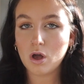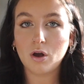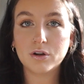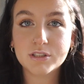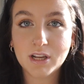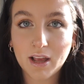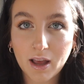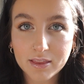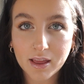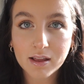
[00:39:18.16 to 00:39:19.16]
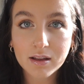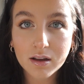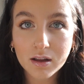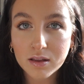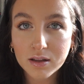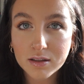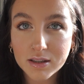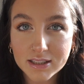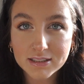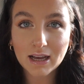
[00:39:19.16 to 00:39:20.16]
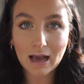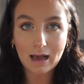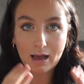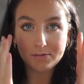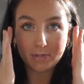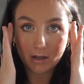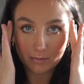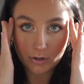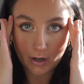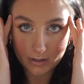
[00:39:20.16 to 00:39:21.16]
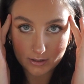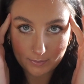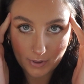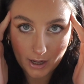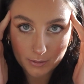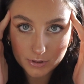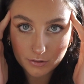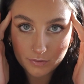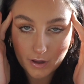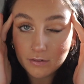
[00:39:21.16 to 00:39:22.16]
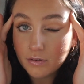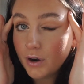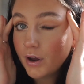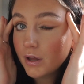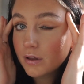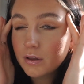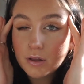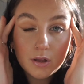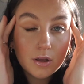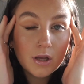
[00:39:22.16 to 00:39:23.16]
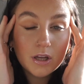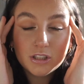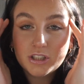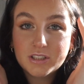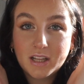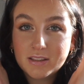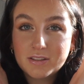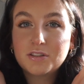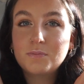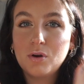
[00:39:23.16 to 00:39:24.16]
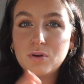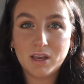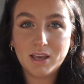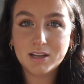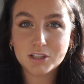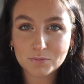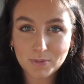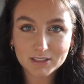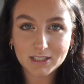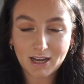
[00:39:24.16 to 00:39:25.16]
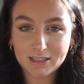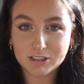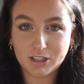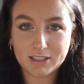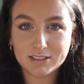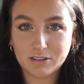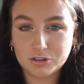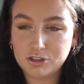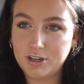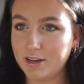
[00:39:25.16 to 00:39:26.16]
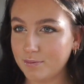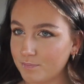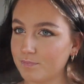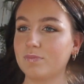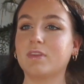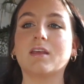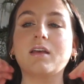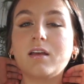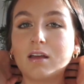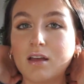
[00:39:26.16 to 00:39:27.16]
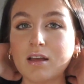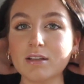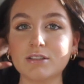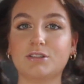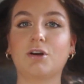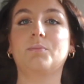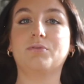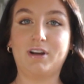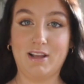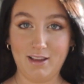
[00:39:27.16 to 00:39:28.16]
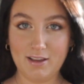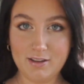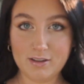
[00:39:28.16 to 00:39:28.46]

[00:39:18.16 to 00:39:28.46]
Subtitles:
Honestly, I think this cat eye makeup trend is my absolute favourite. Just like smoky and it just makes your eyes look like sultry. So pretty.